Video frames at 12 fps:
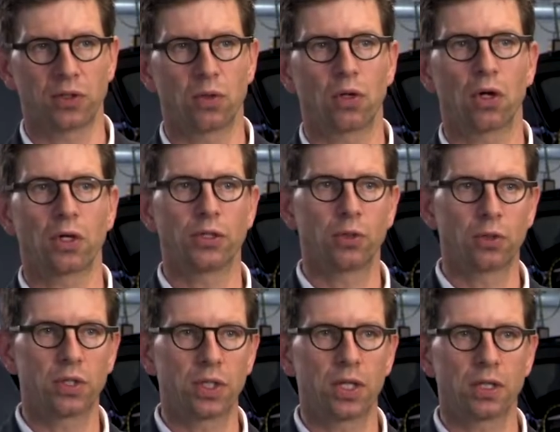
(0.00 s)
So
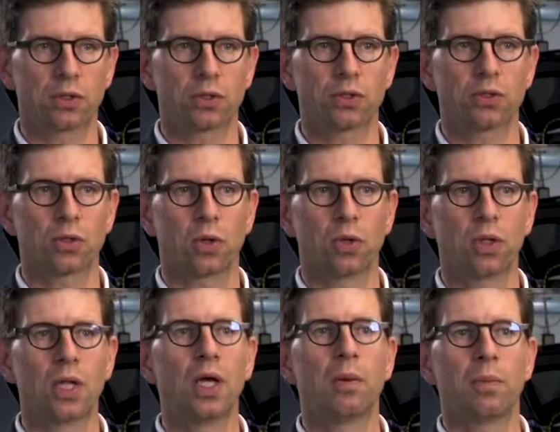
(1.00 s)
longitudinal
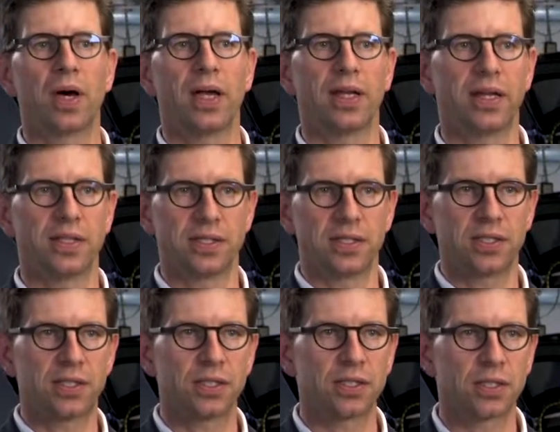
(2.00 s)
control by an
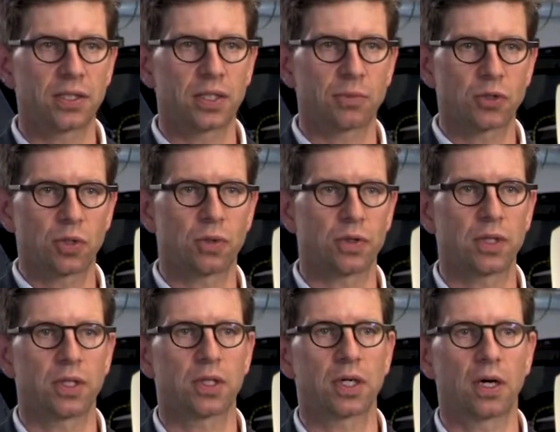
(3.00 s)
ACC system, so
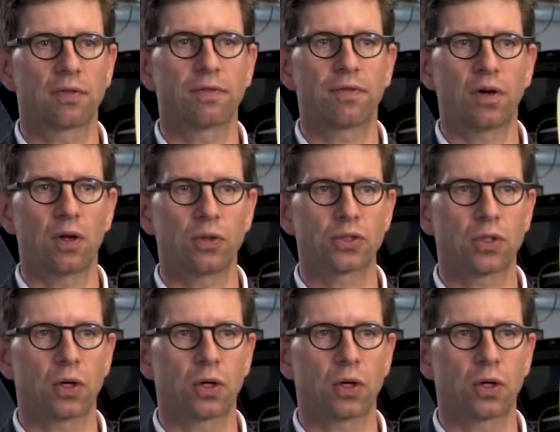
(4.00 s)
the car follows